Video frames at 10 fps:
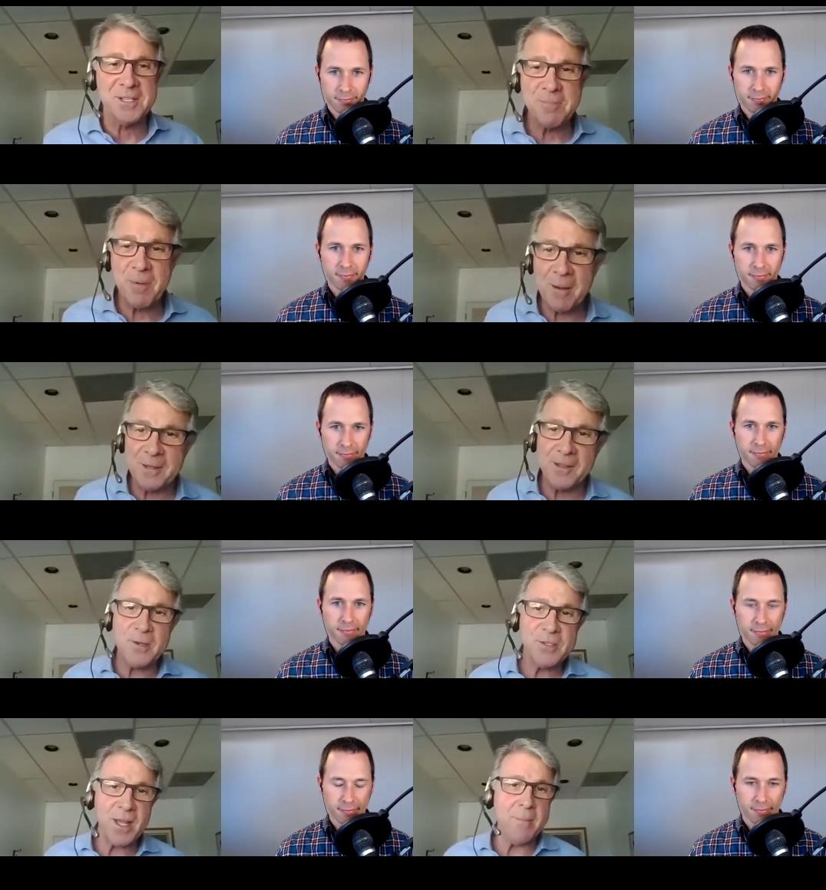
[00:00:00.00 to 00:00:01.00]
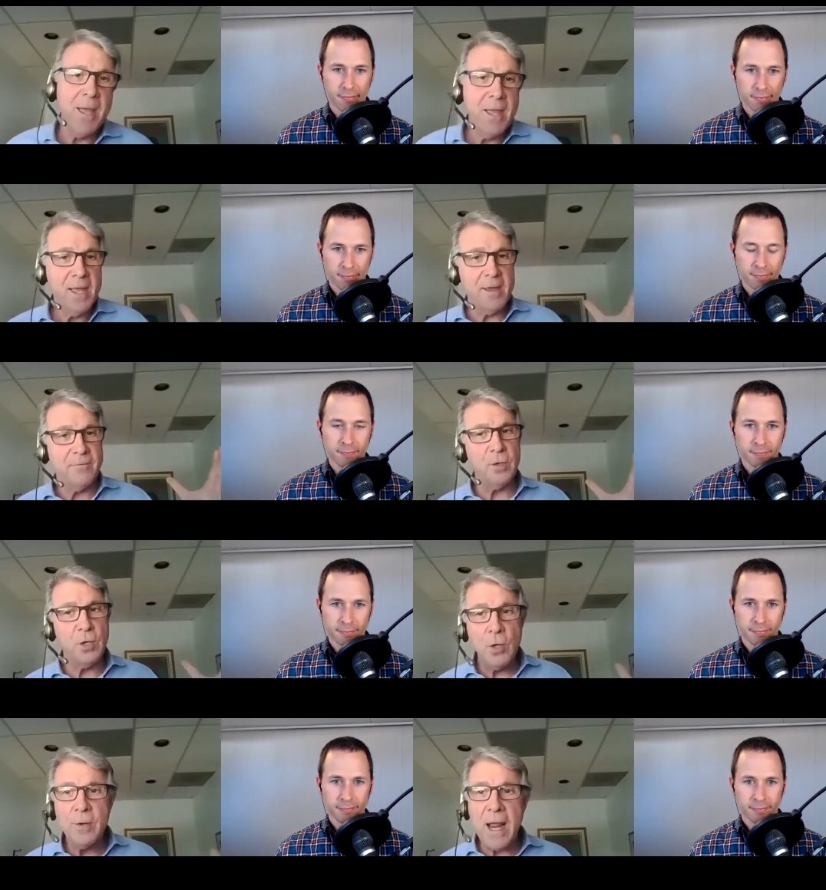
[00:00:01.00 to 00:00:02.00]
Speaker 1: probably the first time. If you do,
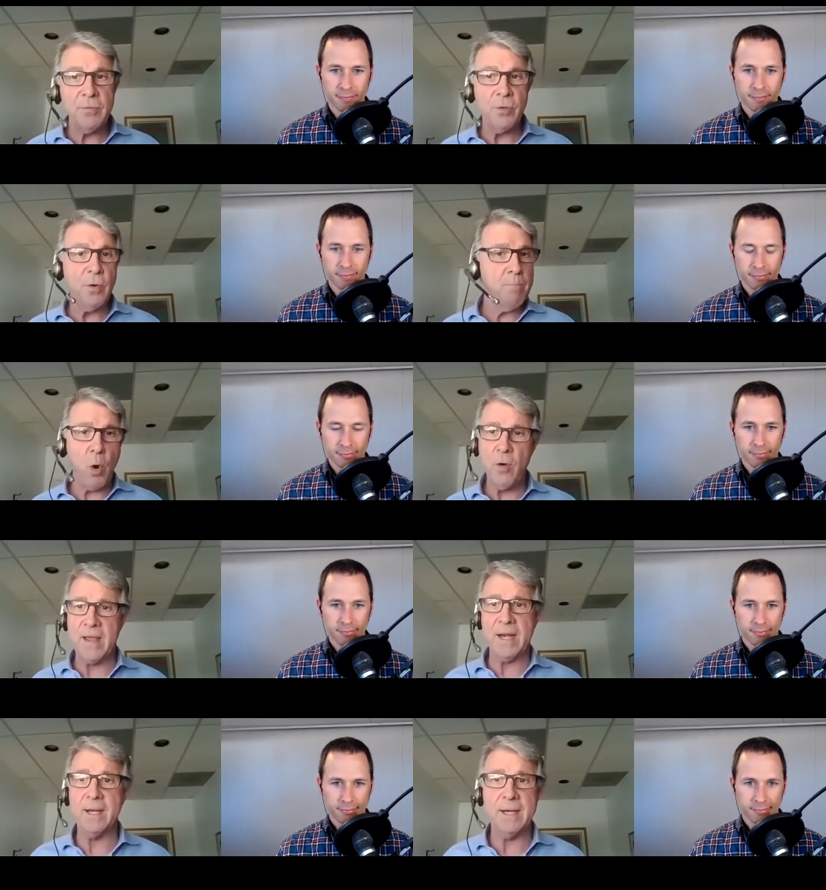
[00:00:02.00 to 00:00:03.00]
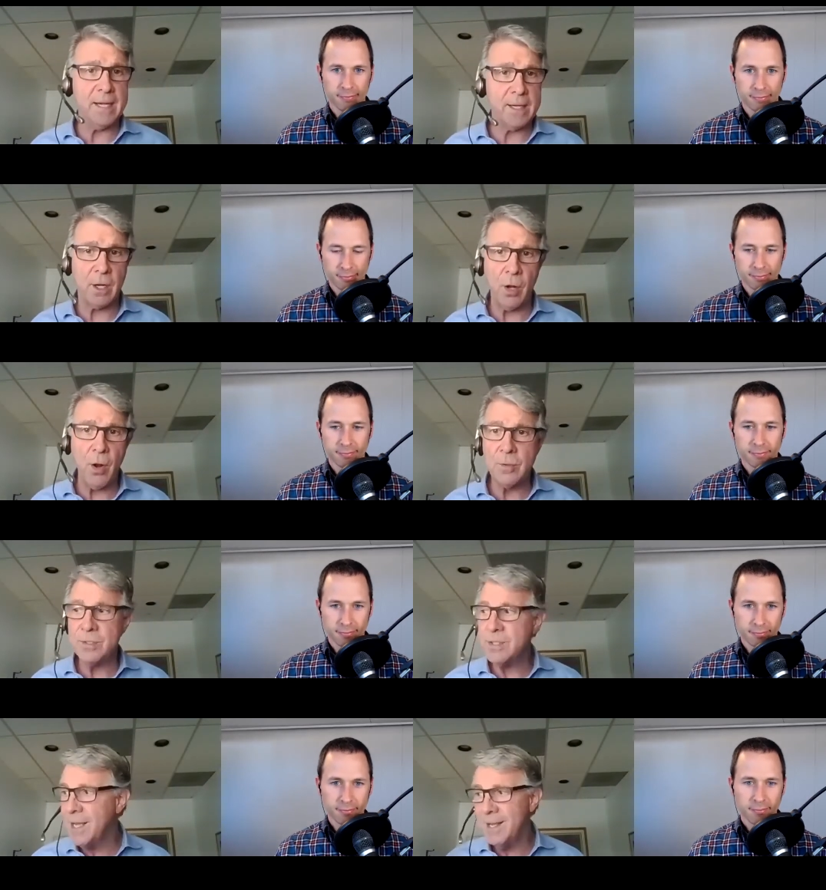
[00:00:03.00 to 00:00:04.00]
now they're motivated to get it closed,
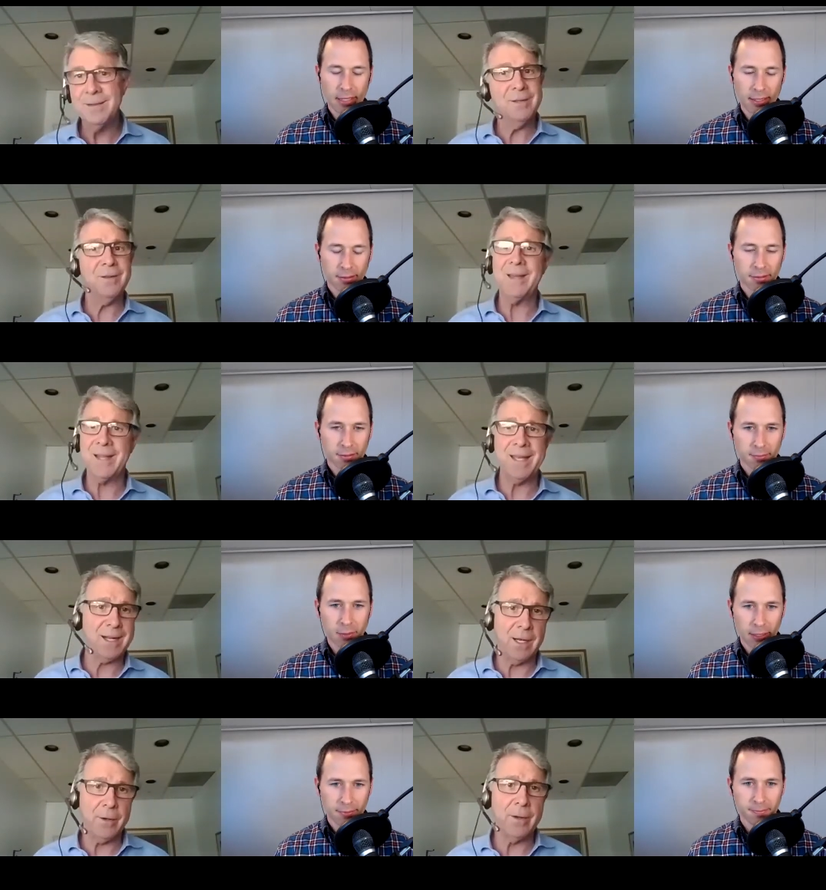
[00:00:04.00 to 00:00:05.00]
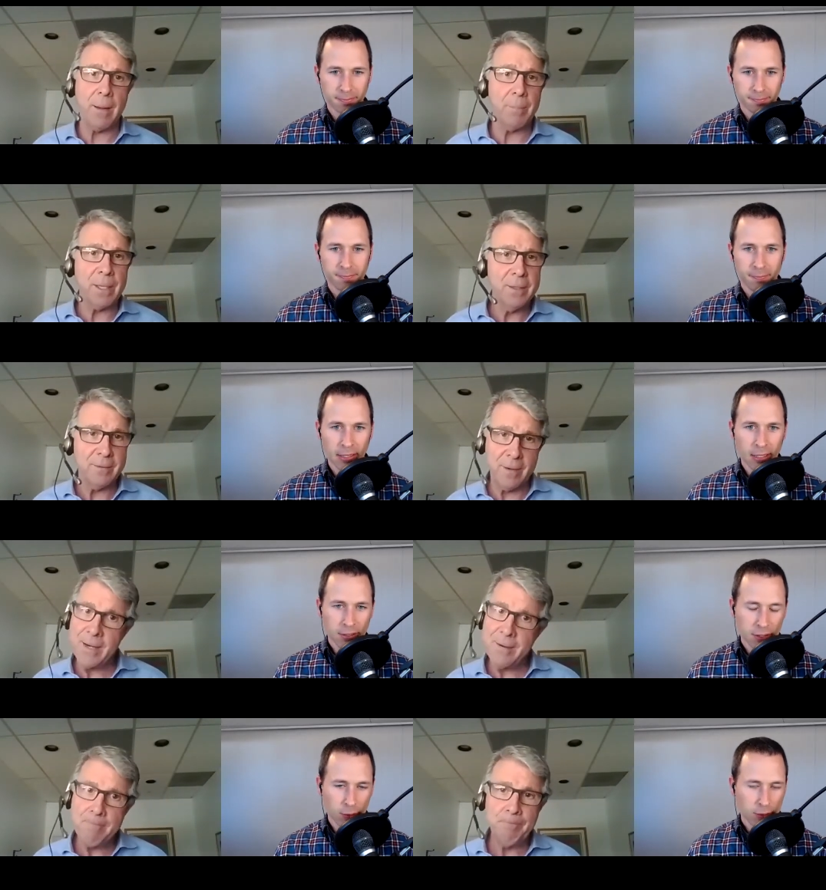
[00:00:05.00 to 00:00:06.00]
they're nice. going to get it cleared right. up. Right.
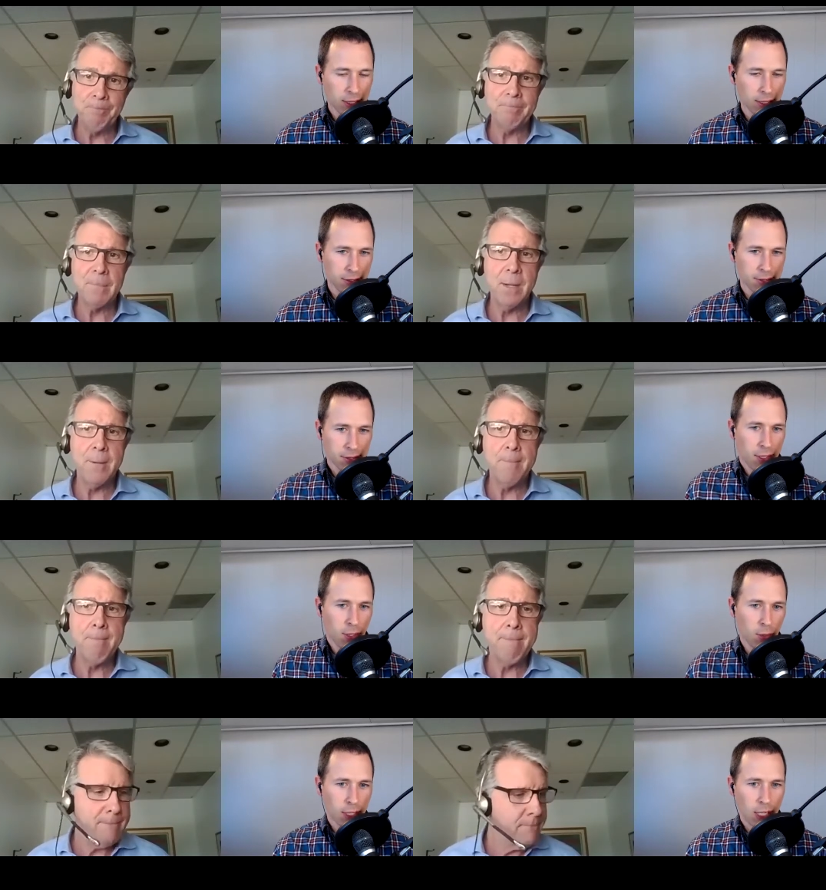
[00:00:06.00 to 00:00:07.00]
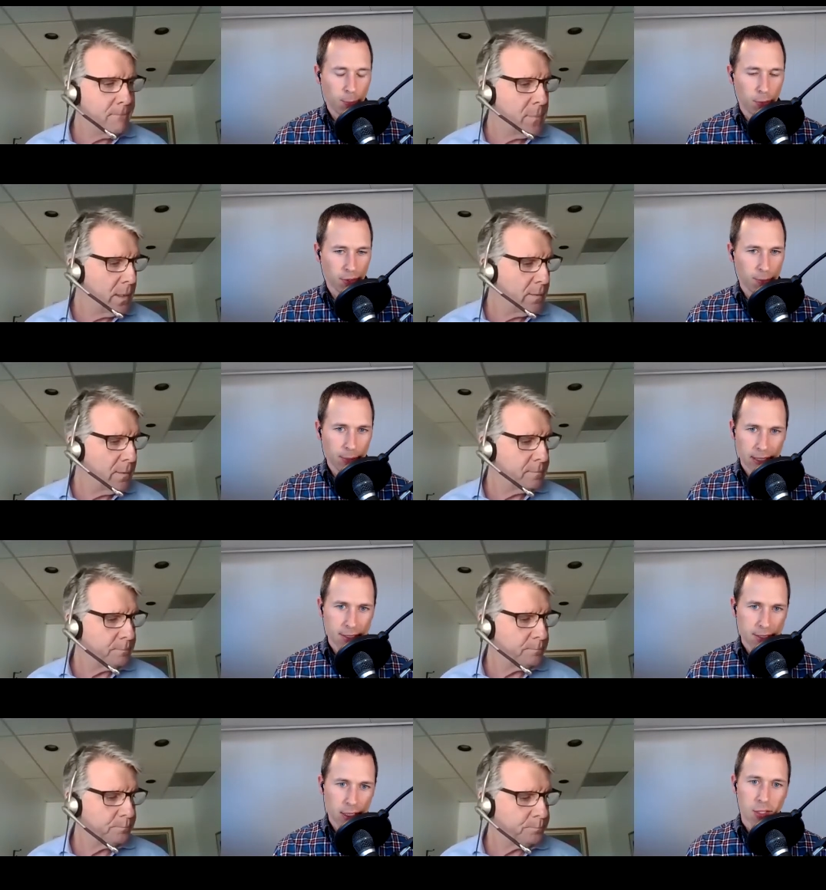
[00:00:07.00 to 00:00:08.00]
Speaker 2: So tell us, you know, a couple of the biggest
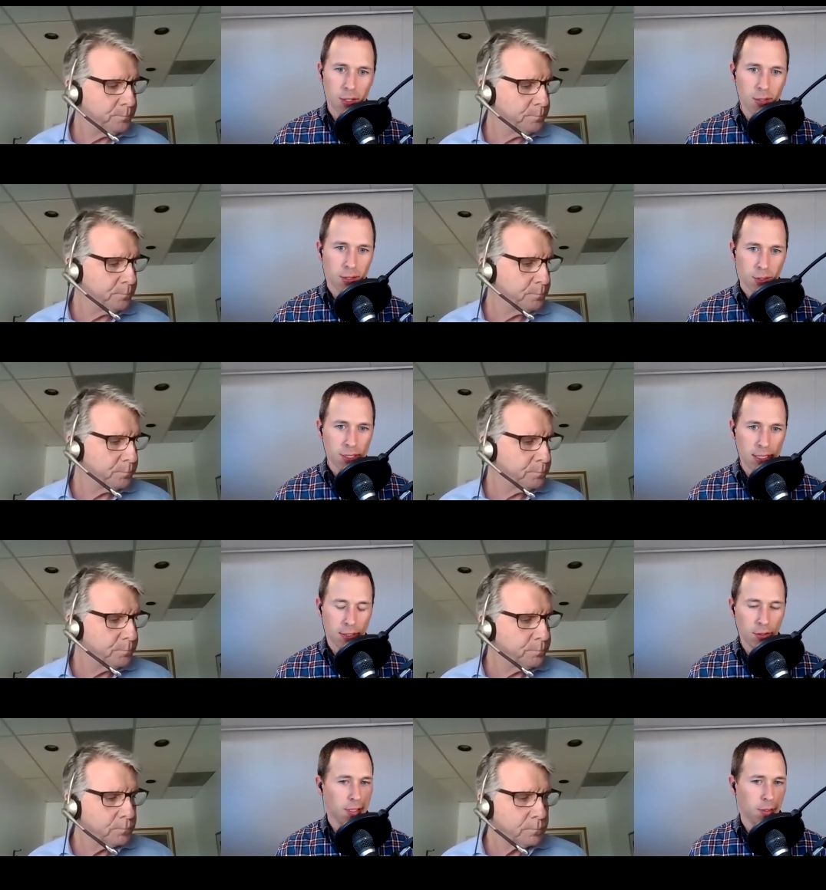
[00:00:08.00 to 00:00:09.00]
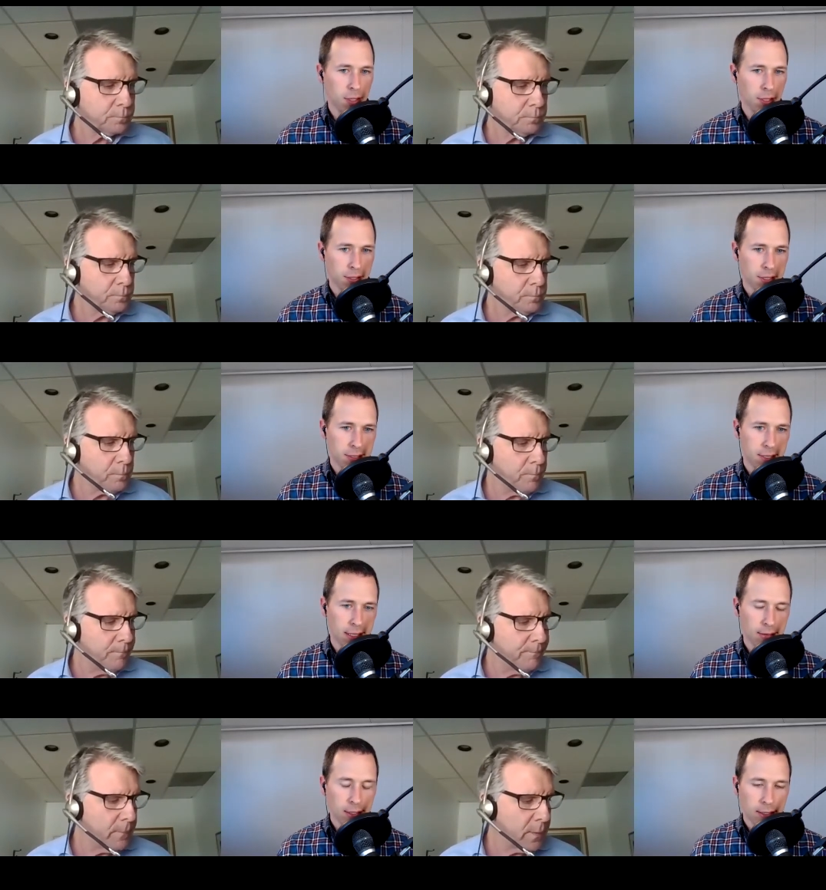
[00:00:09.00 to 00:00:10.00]
issues you see during due diligence that
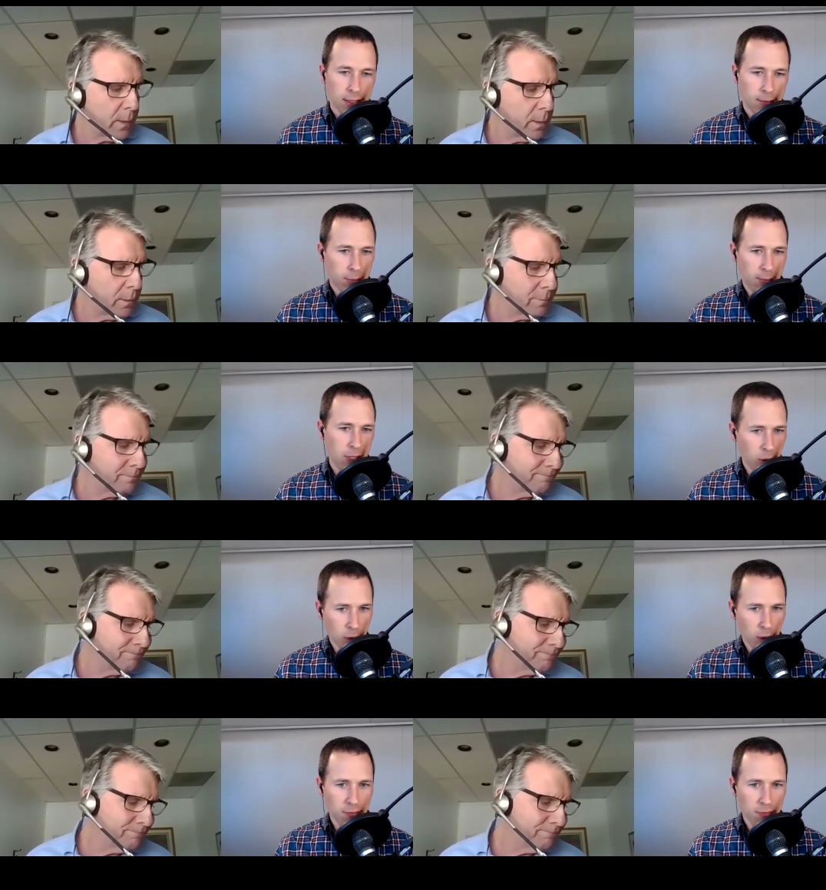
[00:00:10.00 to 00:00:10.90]
that maybe newer